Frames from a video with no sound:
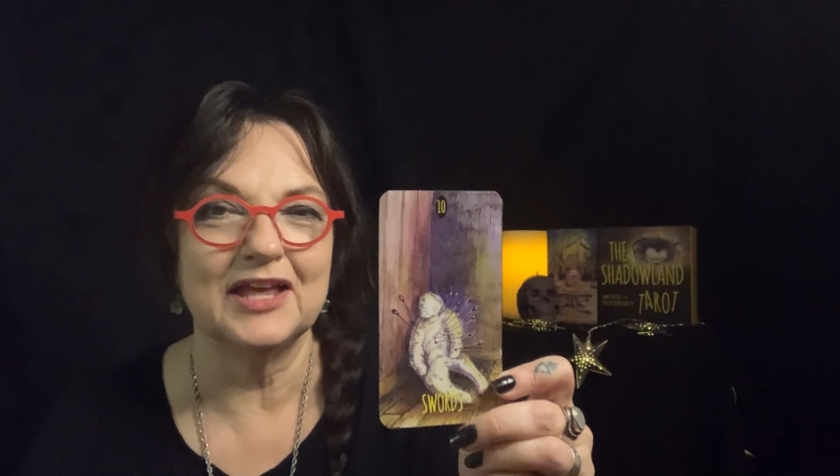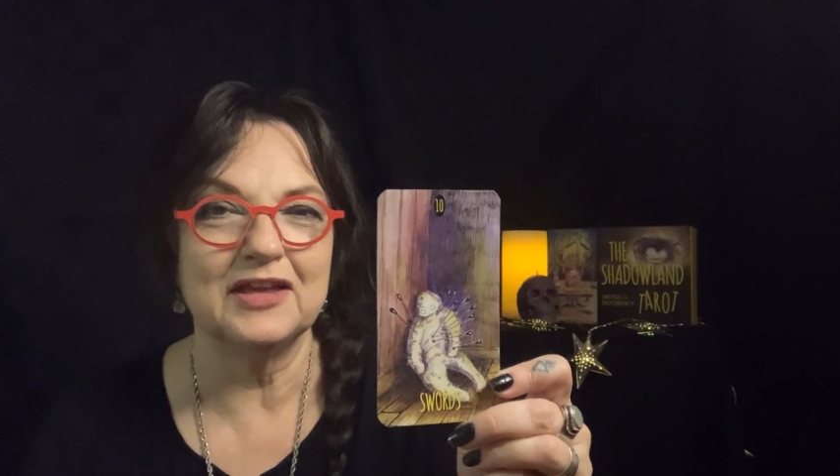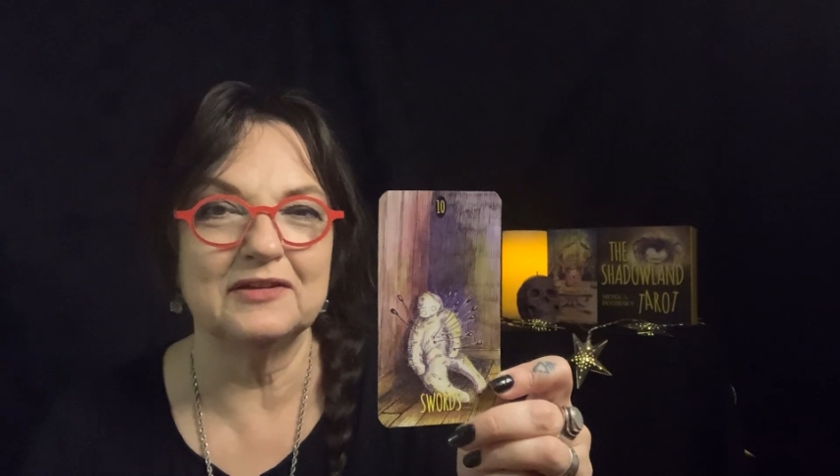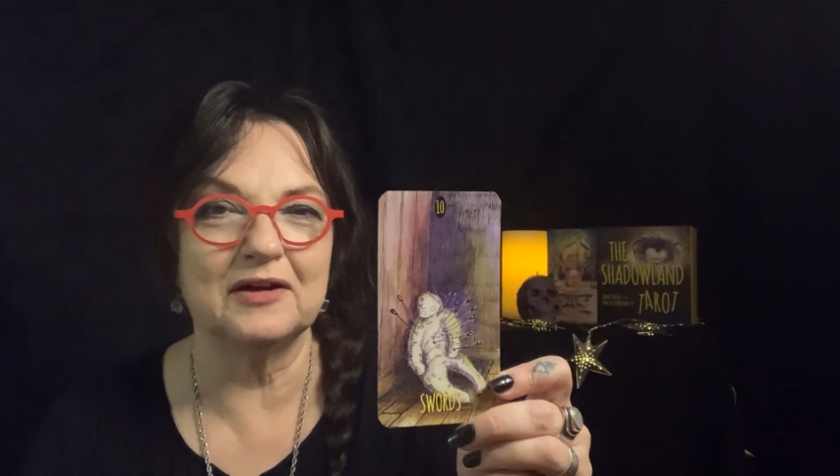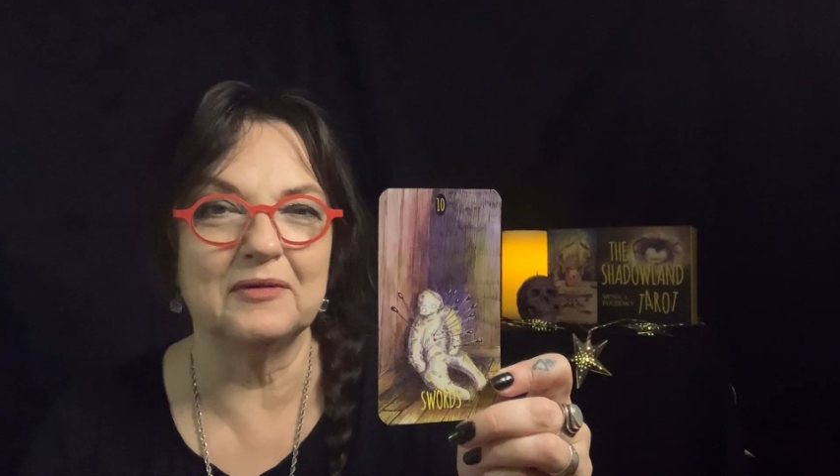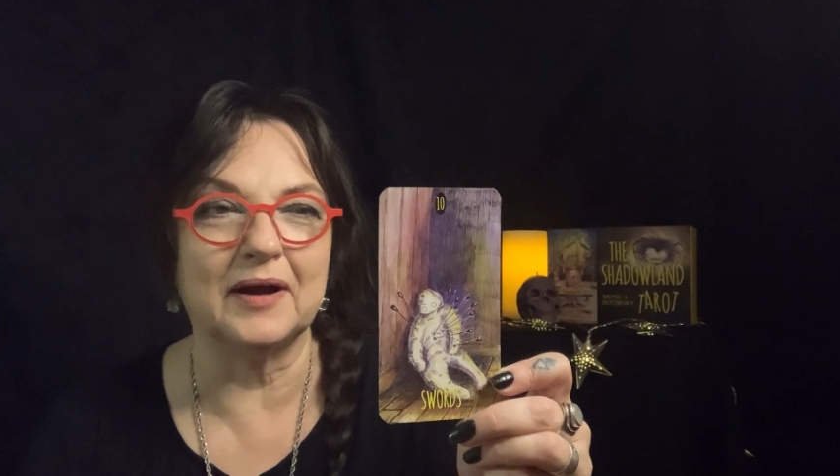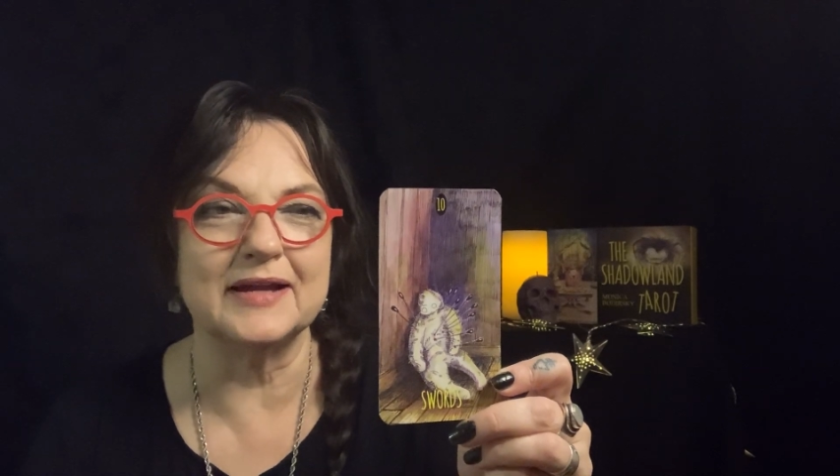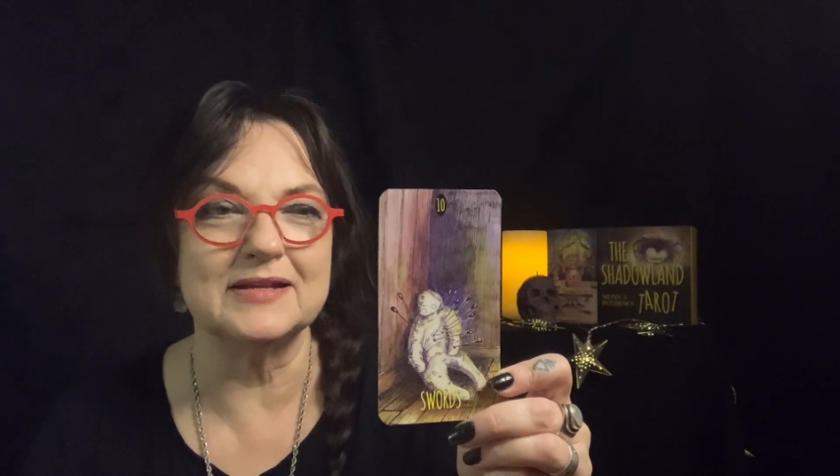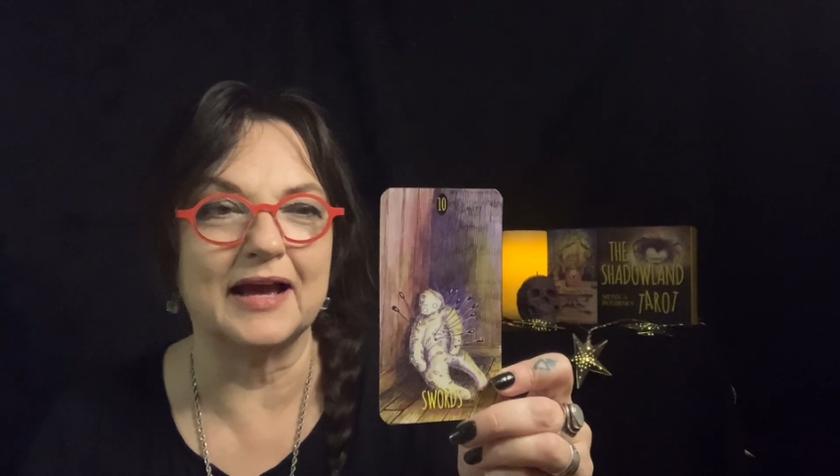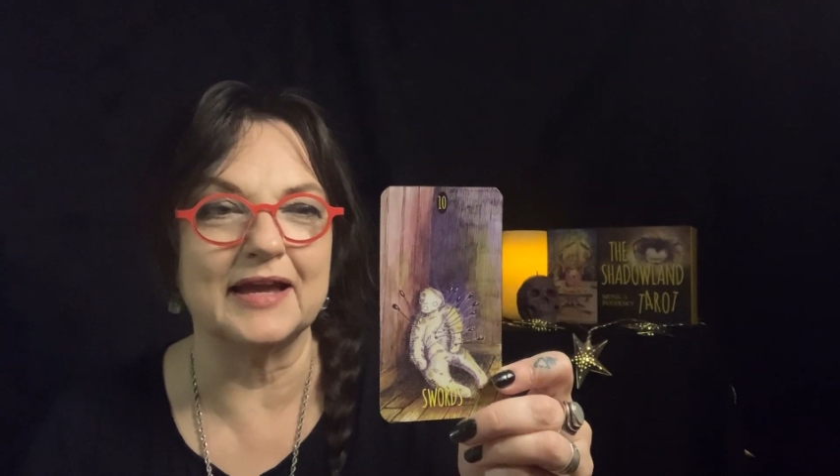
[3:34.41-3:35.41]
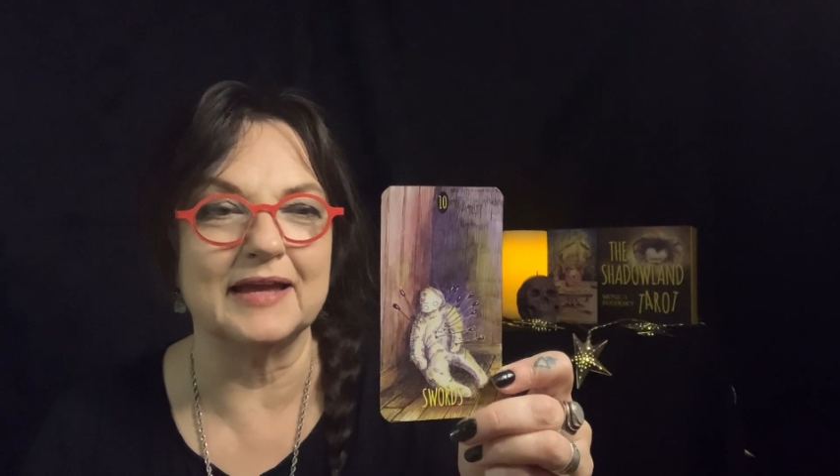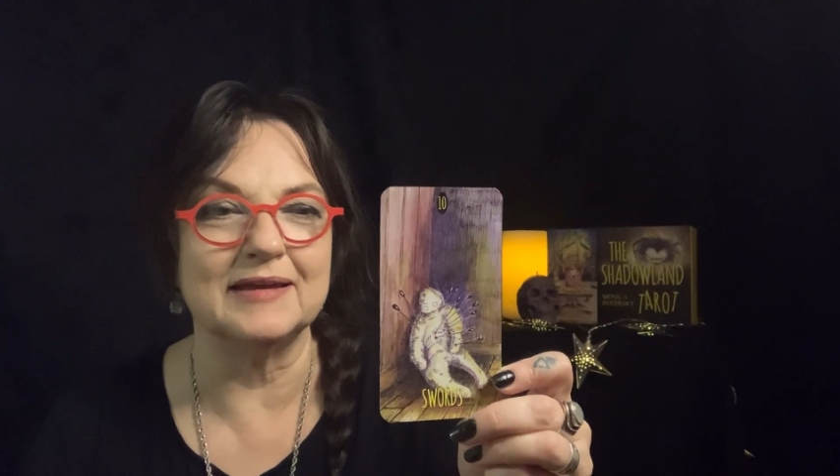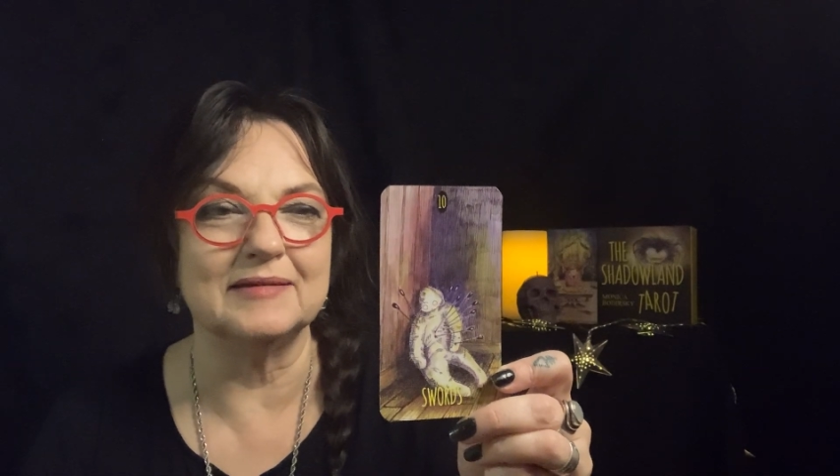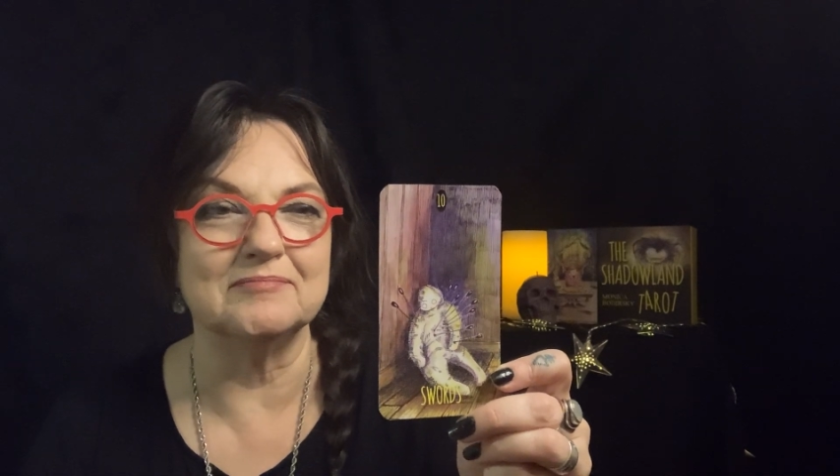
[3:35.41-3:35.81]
You know, I